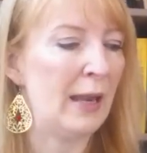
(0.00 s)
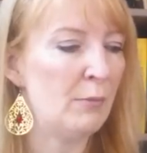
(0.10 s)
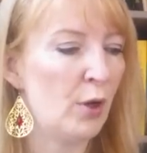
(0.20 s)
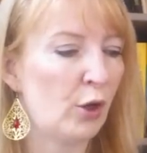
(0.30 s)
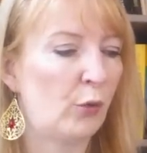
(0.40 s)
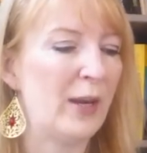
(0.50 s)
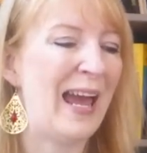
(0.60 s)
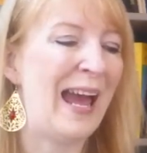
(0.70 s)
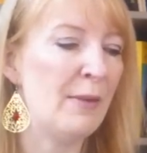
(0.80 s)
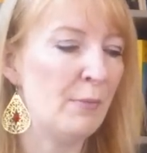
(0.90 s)
and
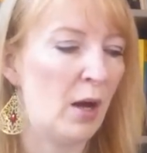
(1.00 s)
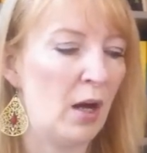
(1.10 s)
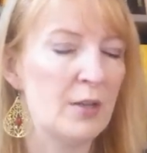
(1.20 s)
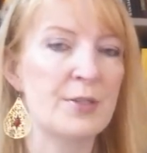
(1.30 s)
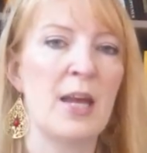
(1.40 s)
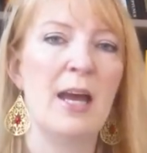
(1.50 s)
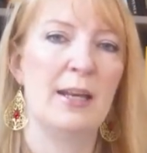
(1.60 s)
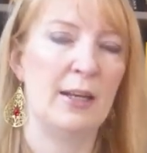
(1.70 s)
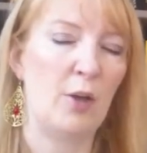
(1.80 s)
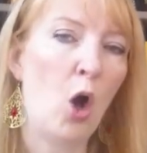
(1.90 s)
Mercury and Mars
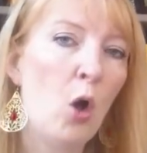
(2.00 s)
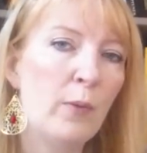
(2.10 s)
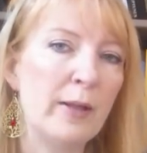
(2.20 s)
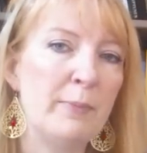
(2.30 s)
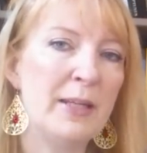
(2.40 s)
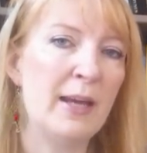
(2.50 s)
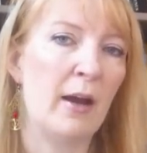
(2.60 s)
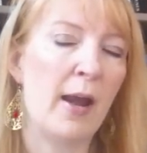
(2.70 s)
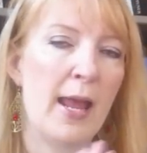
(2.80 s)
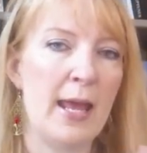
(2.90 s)
that all will be
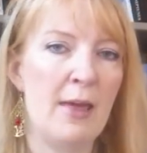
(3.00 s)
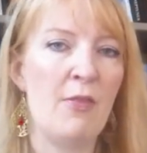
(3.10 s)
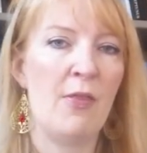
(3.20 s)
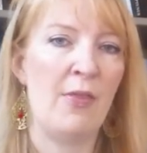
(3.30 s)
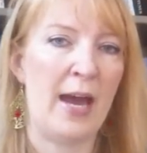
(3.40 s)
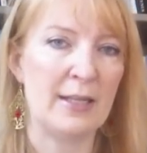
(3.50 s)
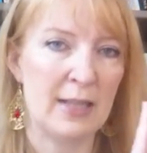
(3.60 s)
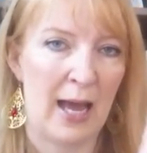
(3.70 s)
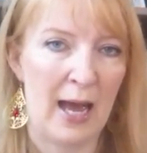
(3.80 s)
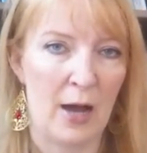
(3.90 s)
there in
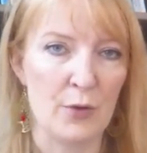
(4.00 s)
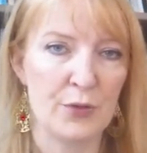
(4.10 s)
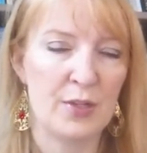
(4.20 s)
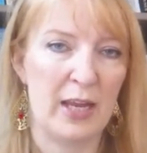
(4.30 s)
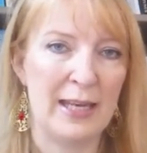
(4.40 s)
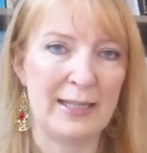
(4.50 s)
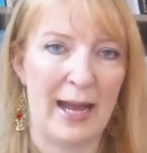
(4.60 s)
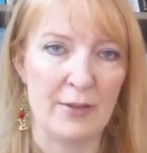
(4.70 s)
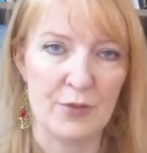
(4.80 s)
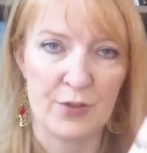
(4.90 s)
that house in
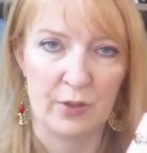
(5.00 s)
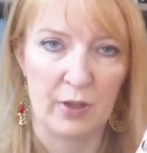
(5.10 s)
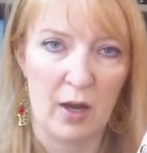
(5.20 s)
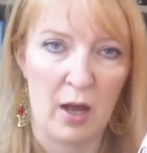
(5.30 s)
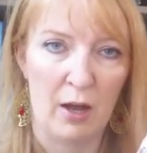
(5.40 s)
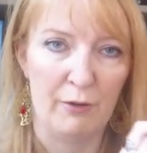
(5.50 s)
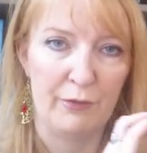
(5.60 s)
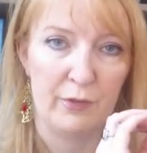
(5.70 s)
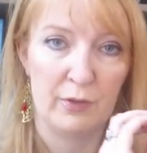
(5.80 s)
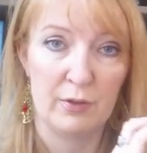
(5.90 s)
Cancer,
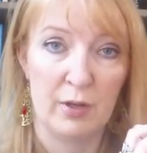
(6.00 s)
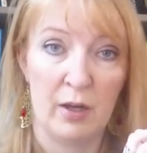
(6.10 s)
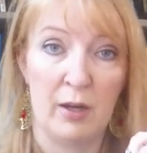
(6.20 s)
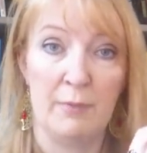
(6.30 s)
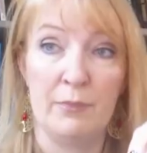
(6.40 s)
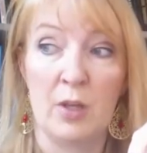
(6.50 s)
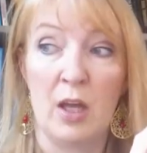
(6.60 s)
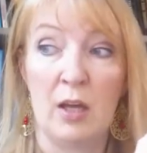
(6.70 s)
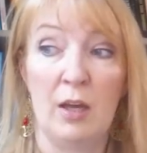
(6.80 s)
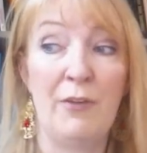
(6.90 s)
of um,
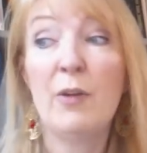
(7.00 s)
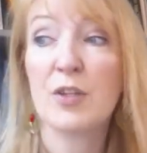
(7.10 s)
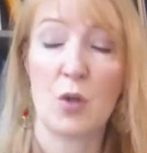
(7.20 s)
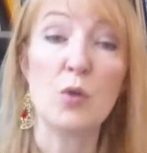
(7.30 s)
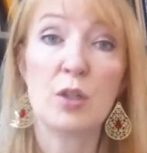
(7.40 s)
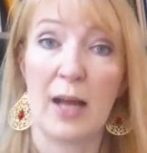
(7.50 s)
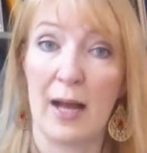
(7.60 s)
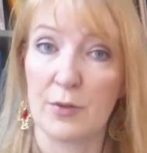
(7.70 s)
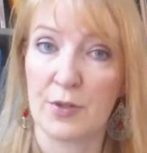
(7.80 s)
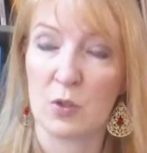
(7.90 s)
a very social
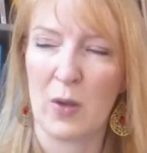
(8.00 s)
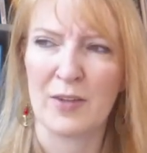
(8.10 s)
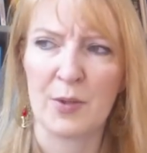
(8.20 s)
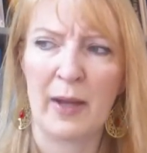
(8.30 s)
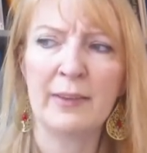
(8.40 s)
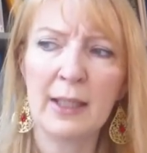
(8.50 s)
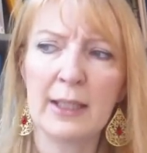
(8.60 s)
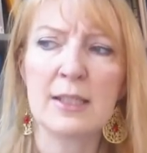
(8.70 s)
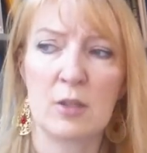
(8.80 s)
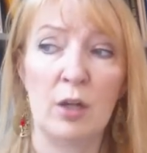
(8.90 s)
house as well. So I
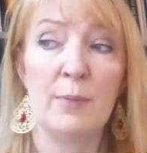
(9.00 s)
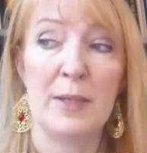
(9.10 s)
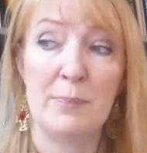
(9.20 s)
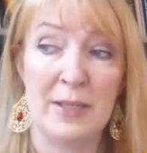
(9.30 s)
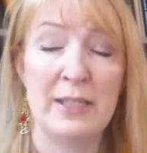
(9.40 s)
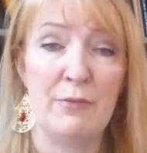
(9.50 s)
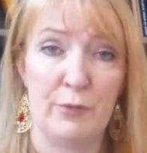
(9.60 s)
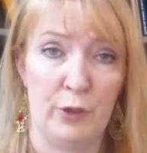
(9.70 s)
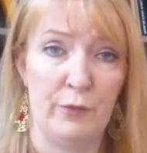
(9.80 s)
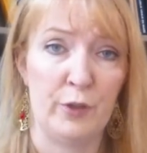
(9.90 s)
think it's going to be busy
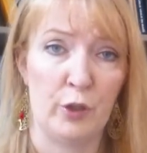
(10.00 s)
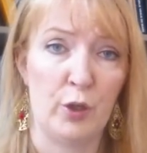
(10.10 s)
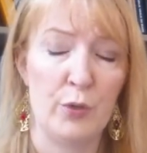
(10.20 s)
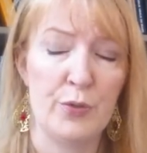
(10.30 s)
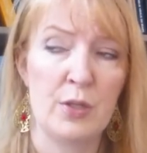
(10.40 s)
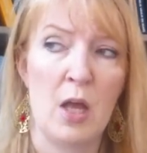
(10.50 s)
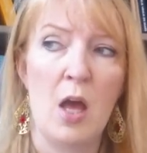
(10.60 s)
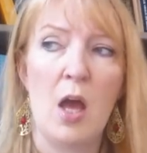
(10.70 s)
for the Virgos.